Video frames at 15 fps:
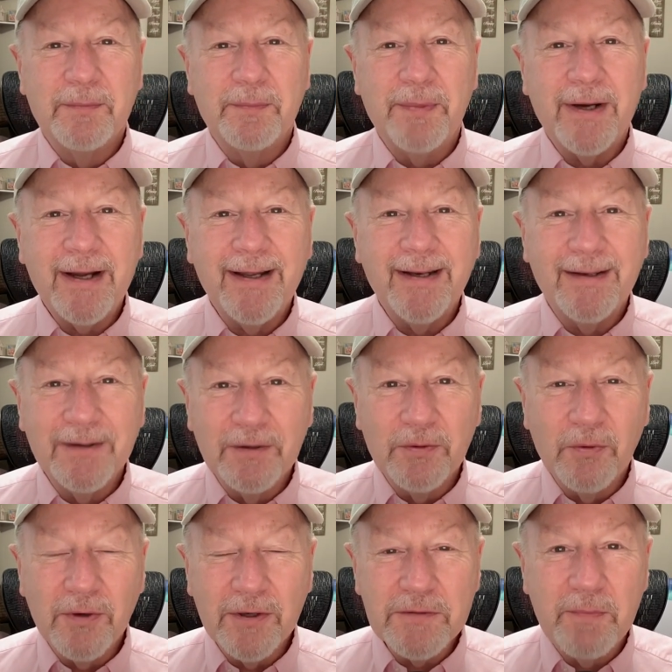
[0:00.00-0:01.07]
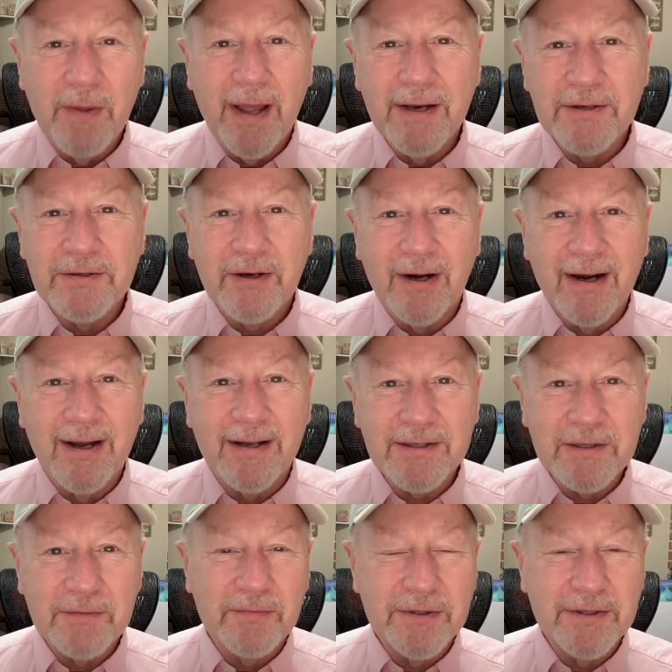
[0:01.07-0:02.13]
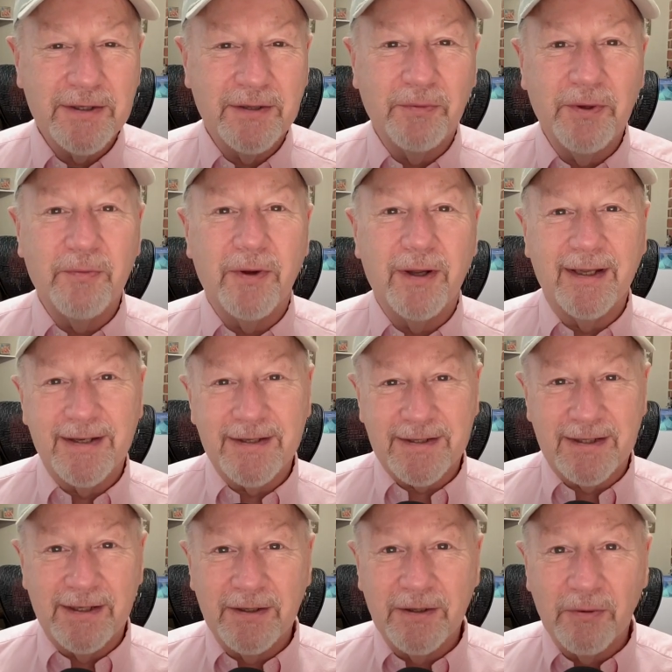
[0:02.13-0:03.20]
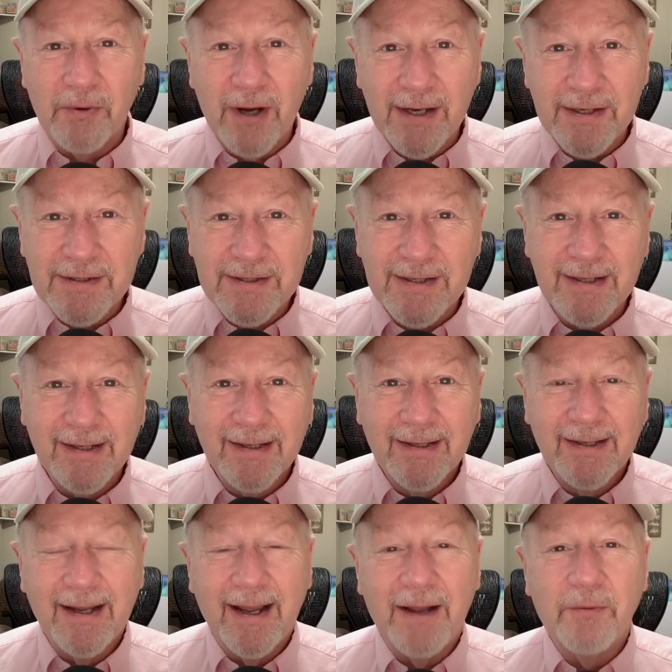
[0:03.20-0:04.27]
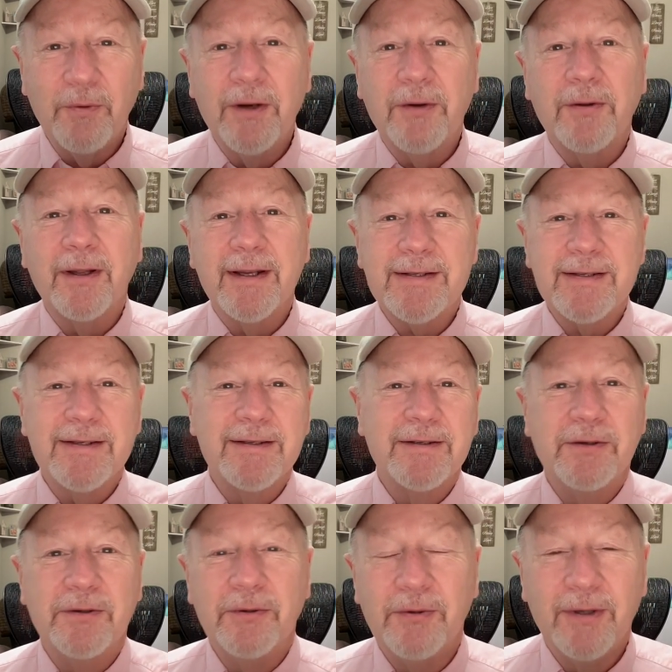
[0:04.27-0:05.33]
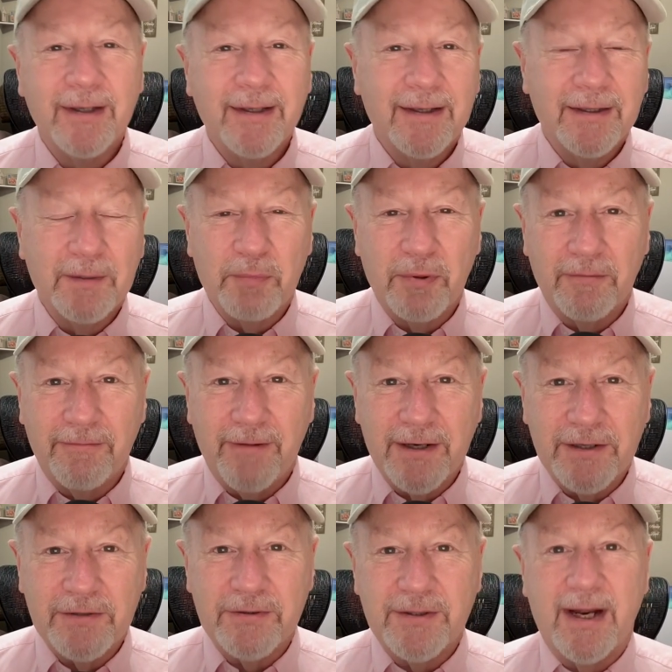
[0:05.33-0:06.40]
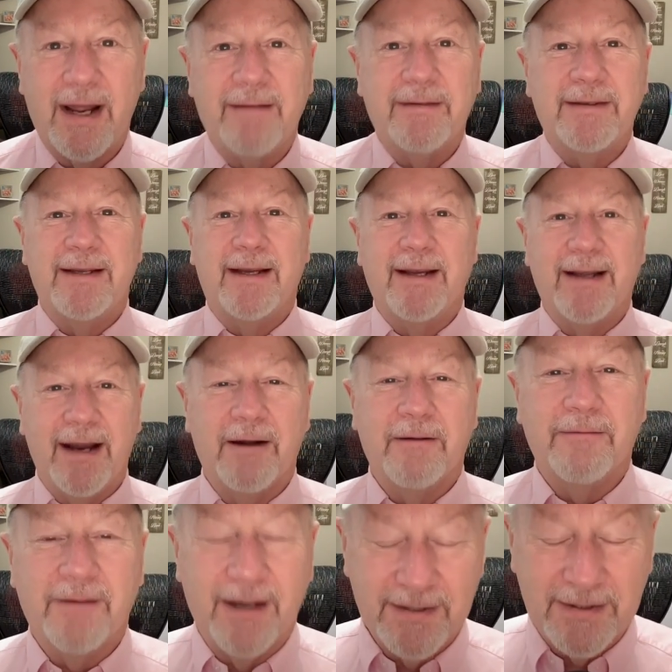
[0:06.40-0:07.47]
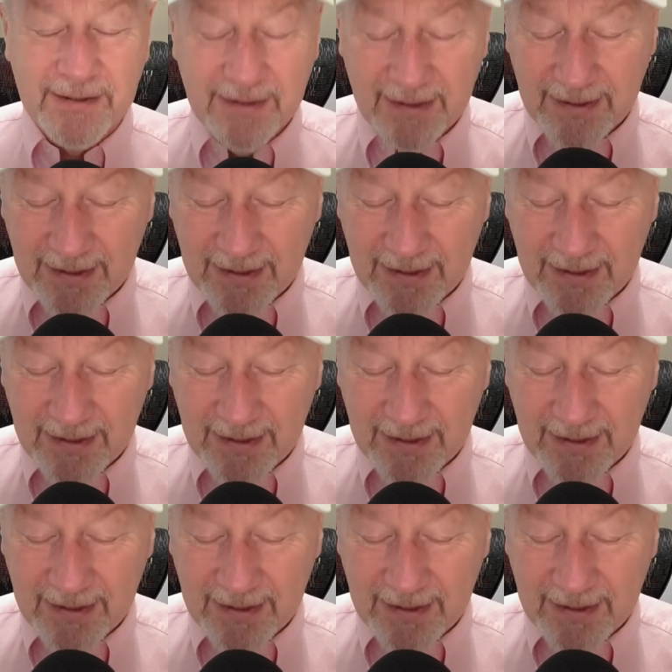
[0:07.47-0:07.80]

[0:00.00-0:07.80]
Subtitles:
But we're as bad as our customers that we want listening to us, and we don't listen to the professionals that have to take care of us.